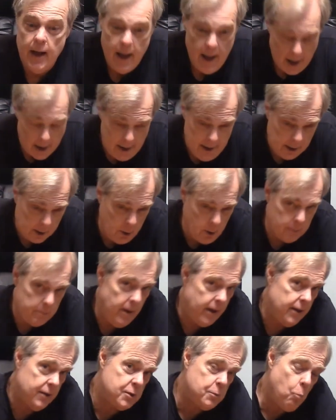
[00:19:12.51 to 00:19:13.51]
And it could be
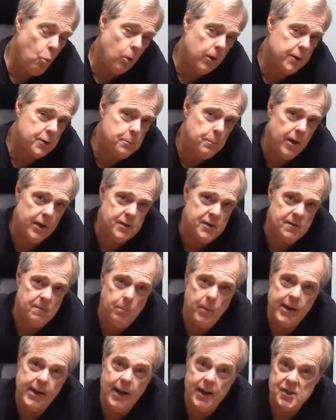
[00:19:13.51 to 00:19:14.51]
it's more expensive
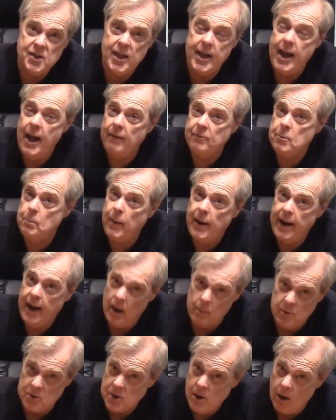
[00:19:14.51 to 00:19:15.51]
because they have to pay
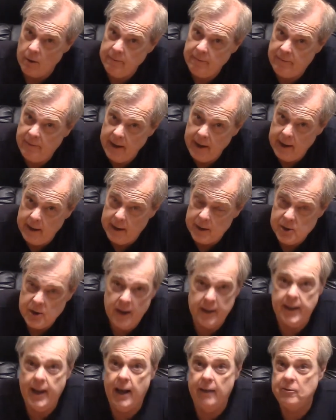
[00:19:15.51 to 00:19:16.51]
Amazon fees
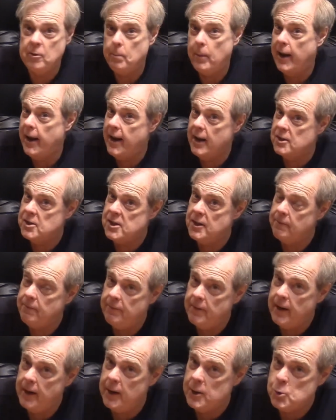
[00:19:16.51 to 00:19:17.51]
and they have to pay Etsy
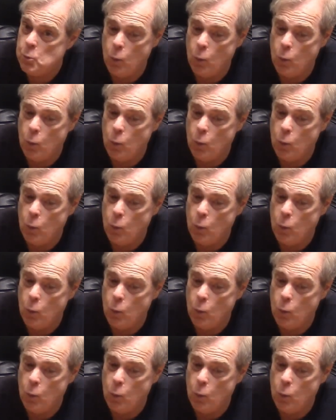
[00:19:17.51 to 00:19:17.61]
fees,